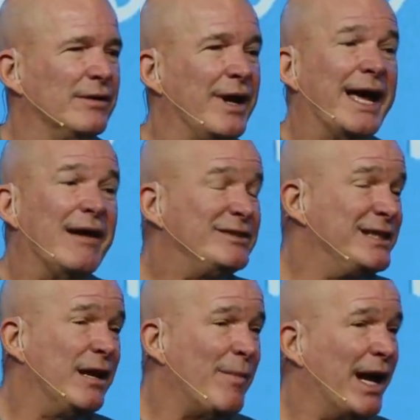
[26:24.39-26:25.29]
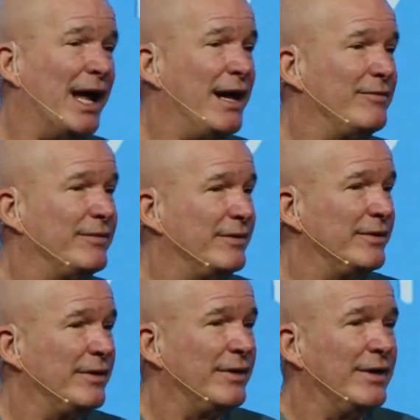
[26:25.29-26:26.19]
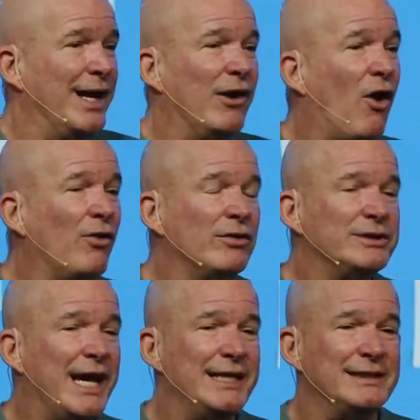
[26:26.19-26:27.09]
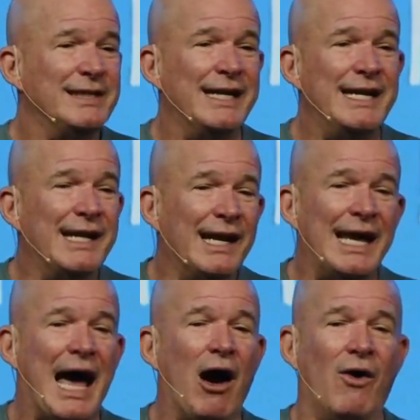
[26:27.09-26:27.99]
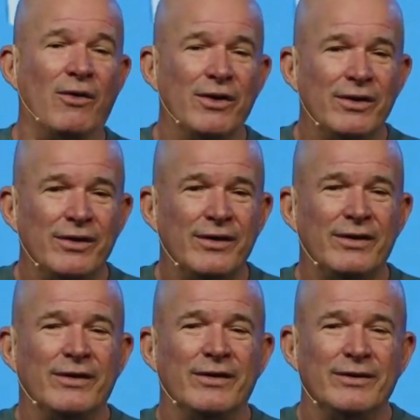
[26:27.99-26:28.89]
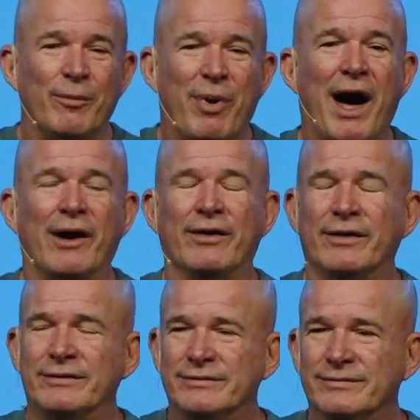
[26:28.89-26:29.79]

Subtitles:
And I have sin in my life. In all those cases, I need to allow the potter,